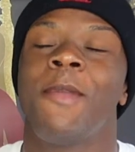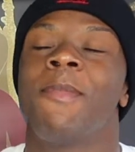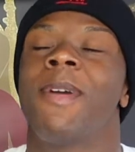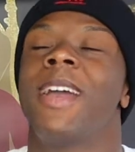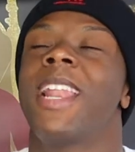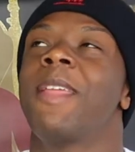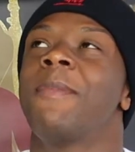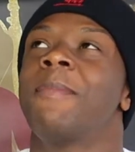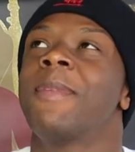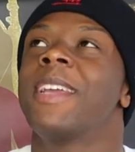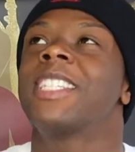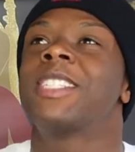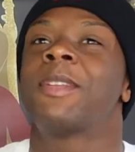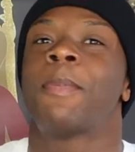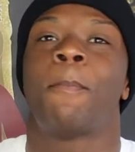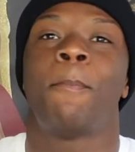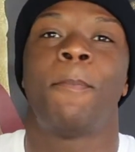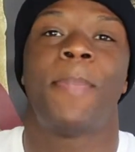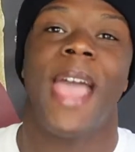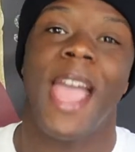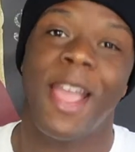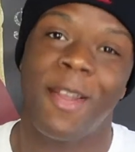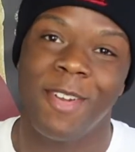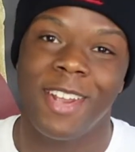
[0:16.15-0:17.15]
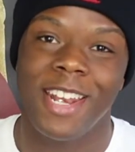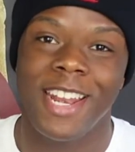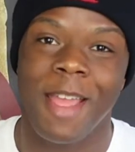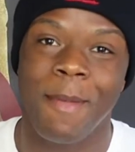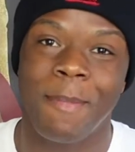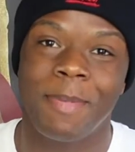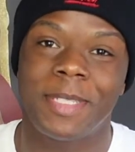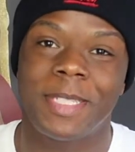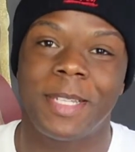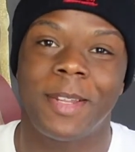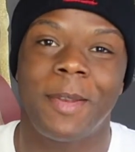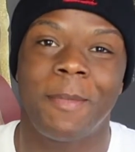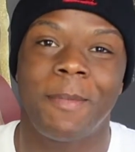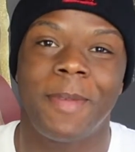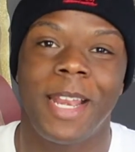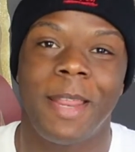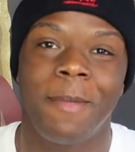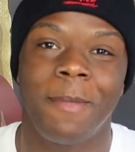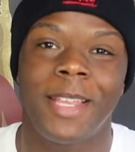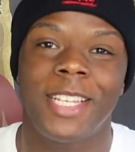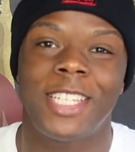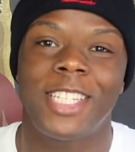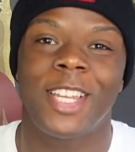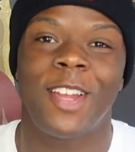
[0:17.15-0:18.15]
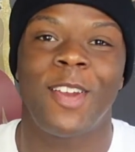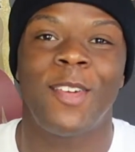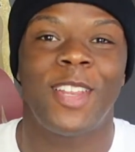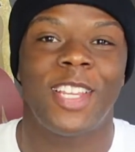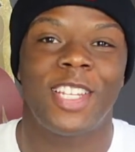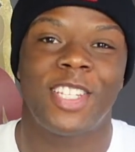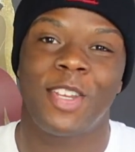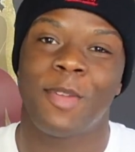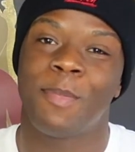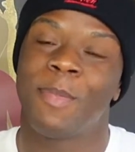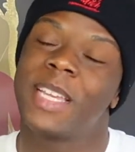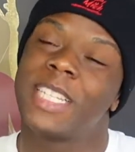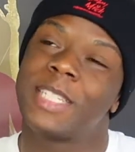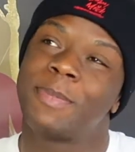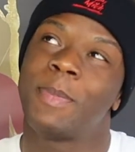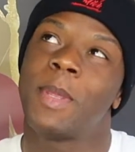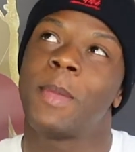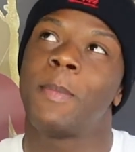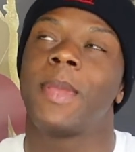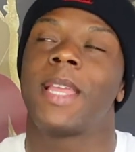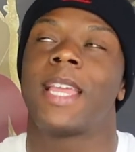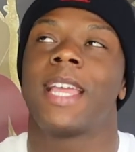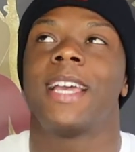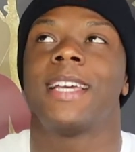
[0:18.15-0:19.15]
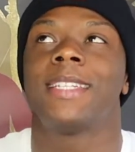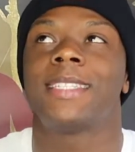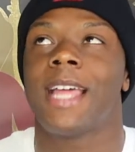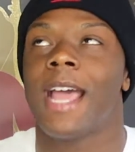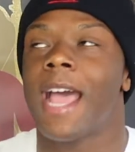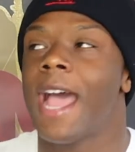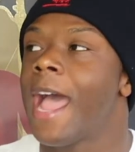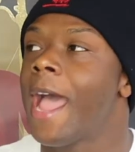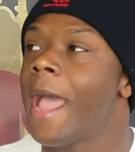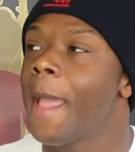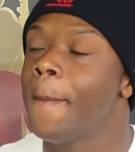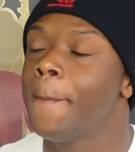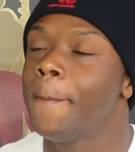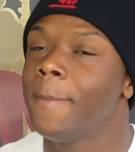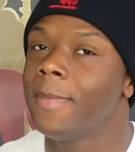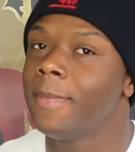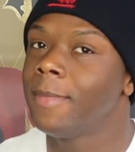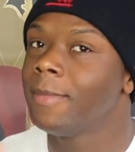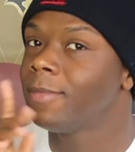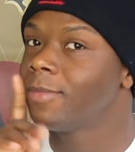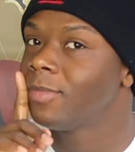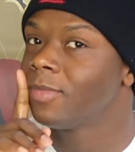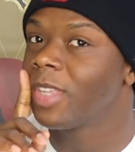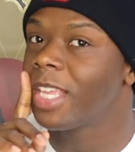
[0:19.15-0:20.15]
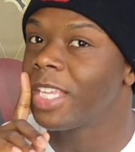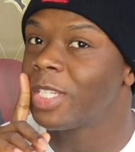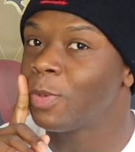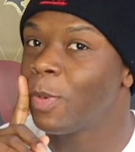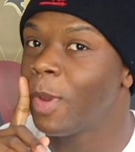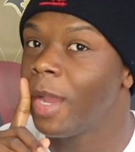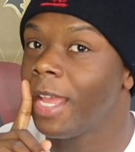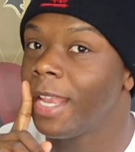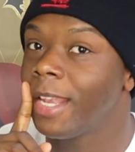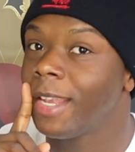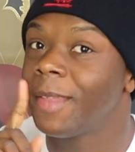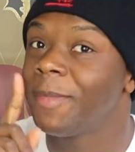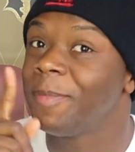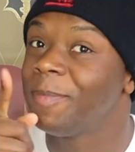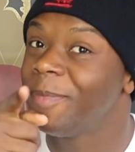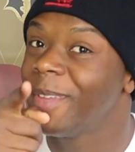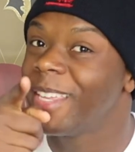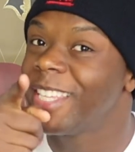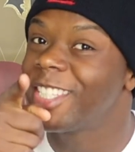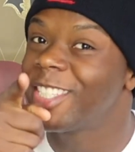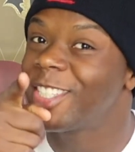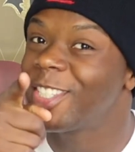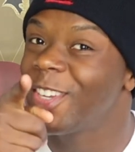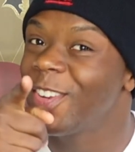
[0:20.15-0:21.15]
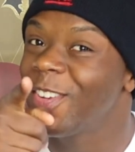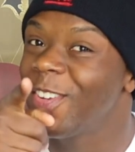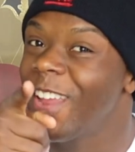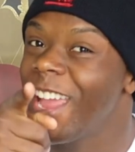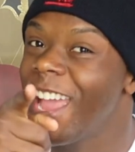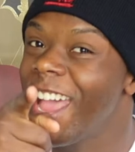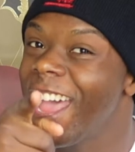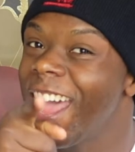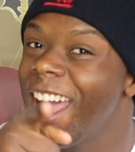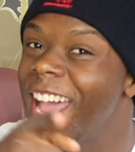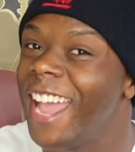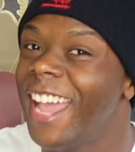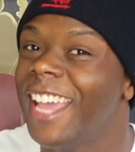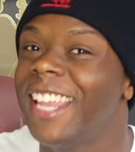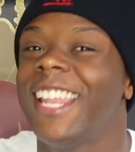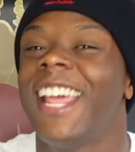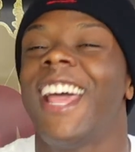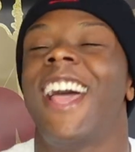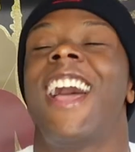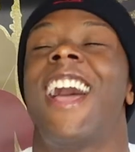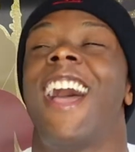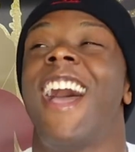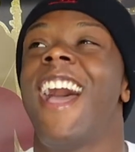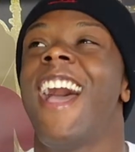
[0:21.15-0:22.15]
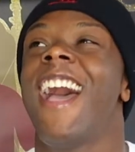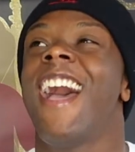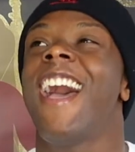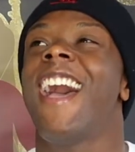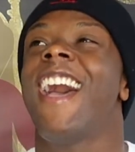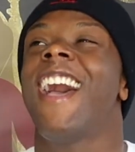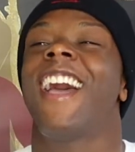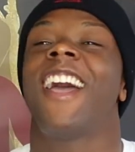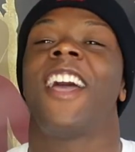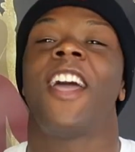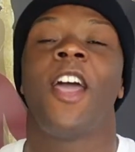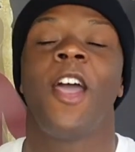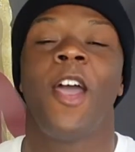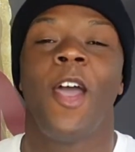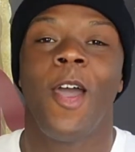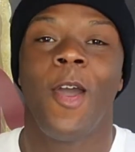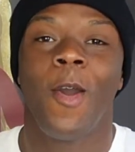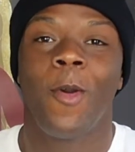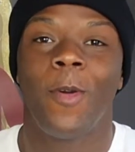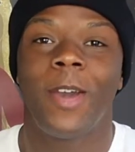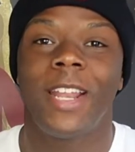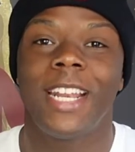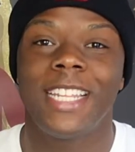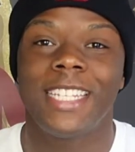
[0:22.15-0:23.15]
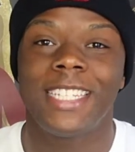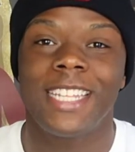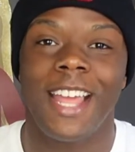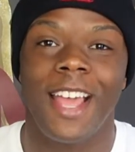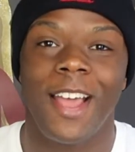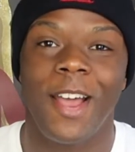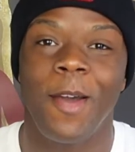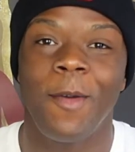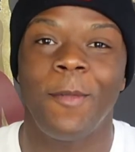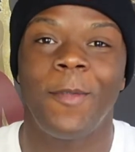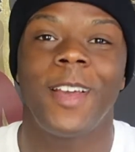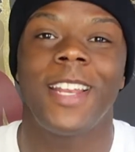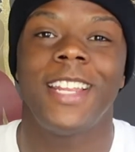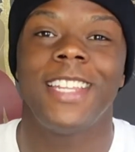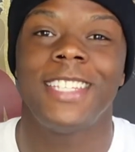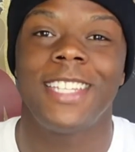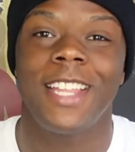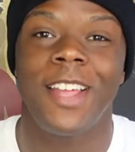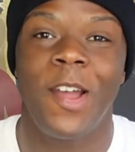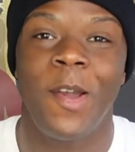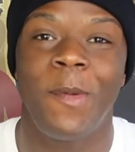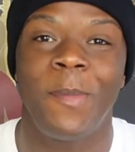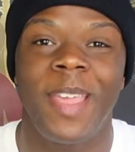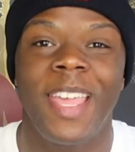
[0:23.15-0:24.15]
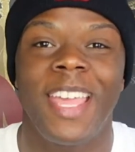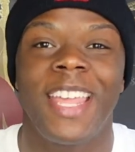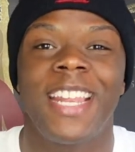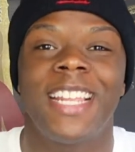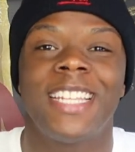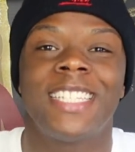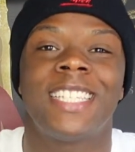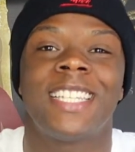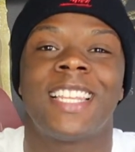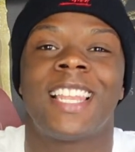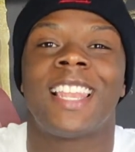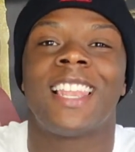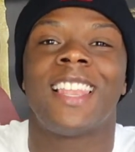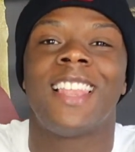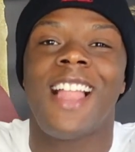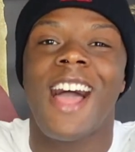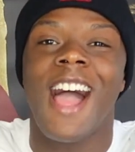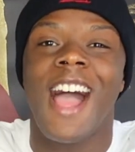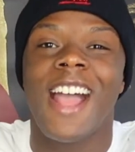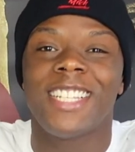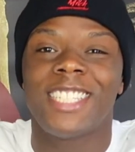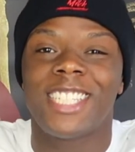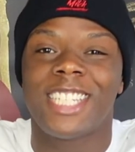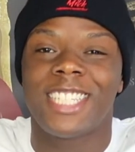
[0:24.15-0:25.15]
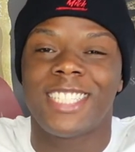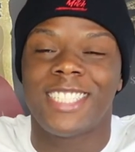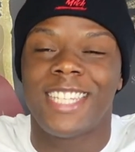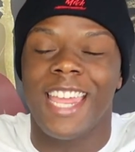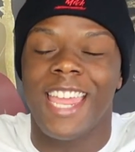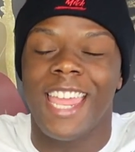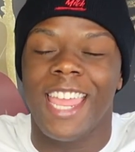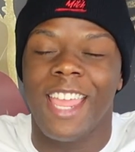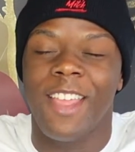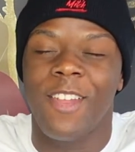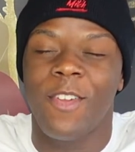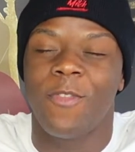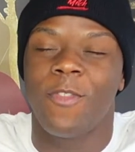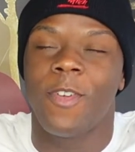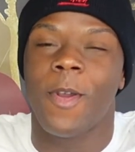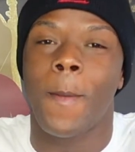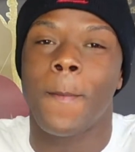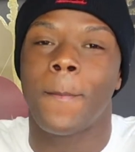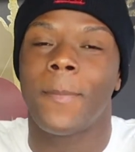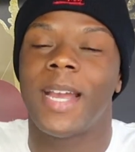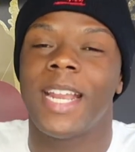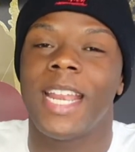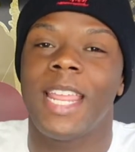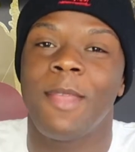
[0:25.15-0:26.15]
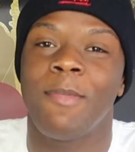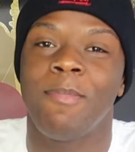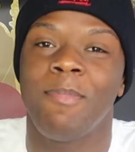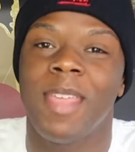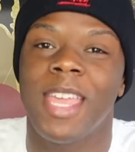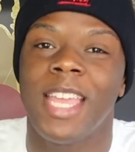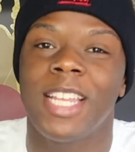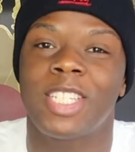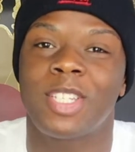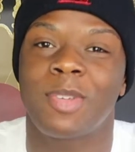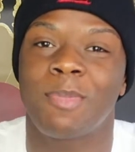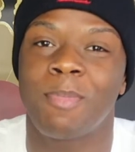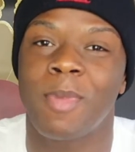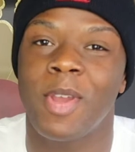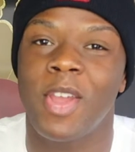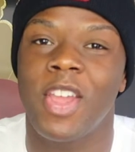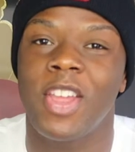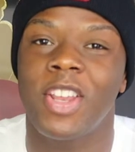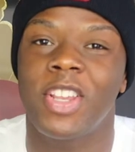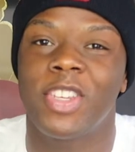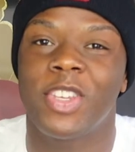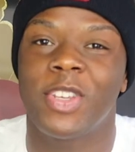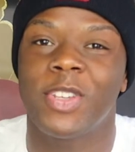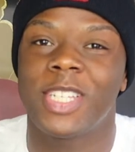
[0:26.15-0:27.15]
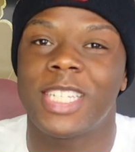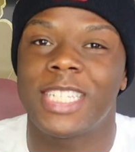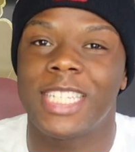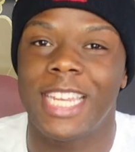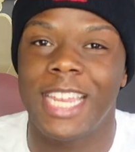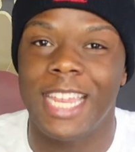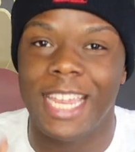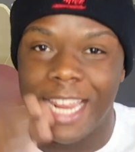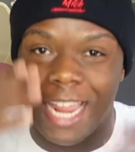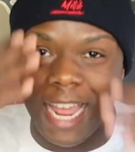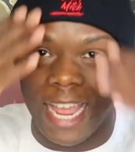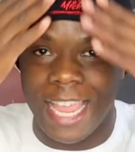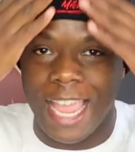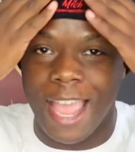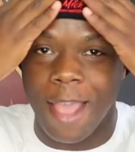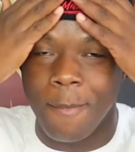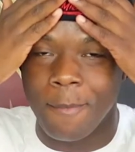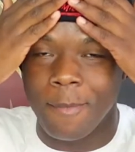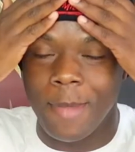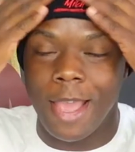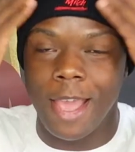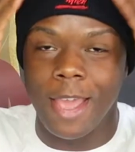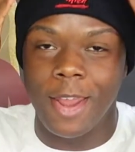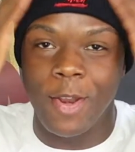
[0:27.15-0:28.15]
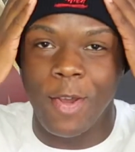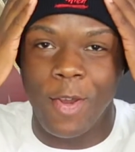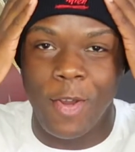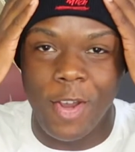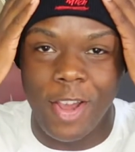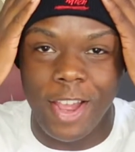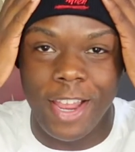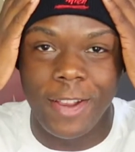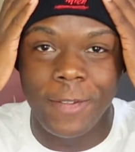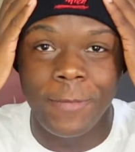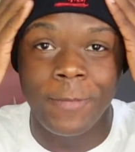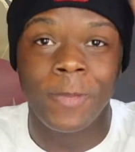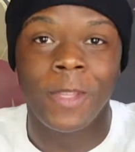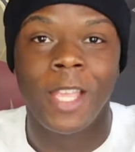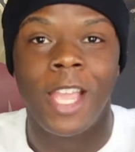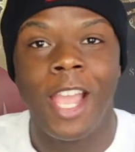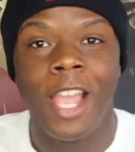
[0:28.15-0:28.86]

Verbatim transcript: Money Mitch, back with an episode of Money Mitch Show. Did you miss me? Because I, guess what, missed you guys. Haha. What is up? What is up? It is launch day for Money Mitch merch. You see, I got mine on.